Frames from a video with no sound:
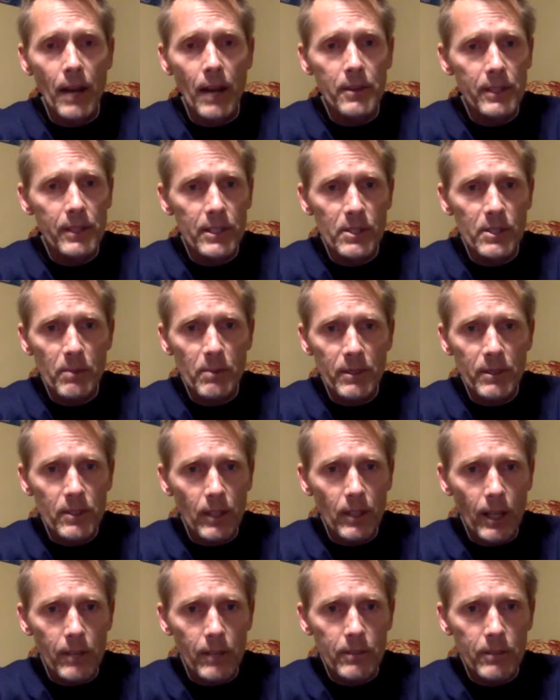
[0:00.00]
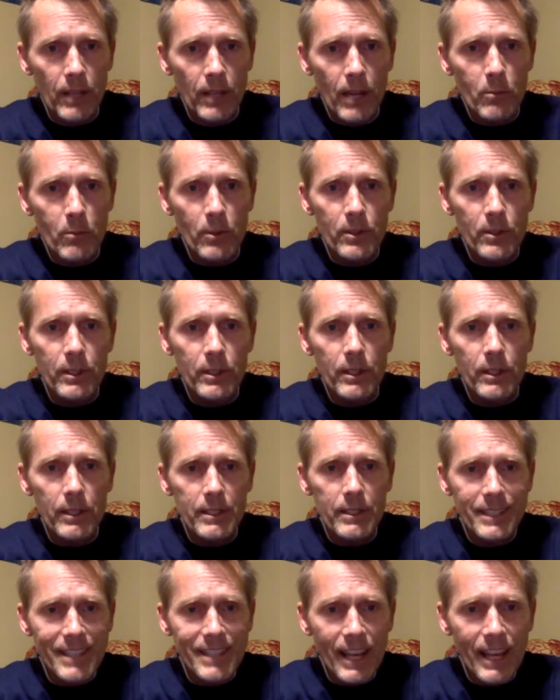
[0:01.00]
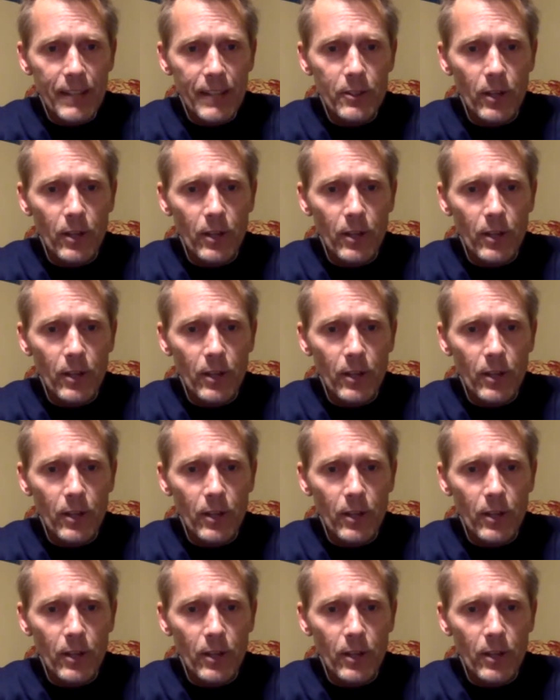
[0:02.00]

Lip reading: think he spends a lot of time with the Diné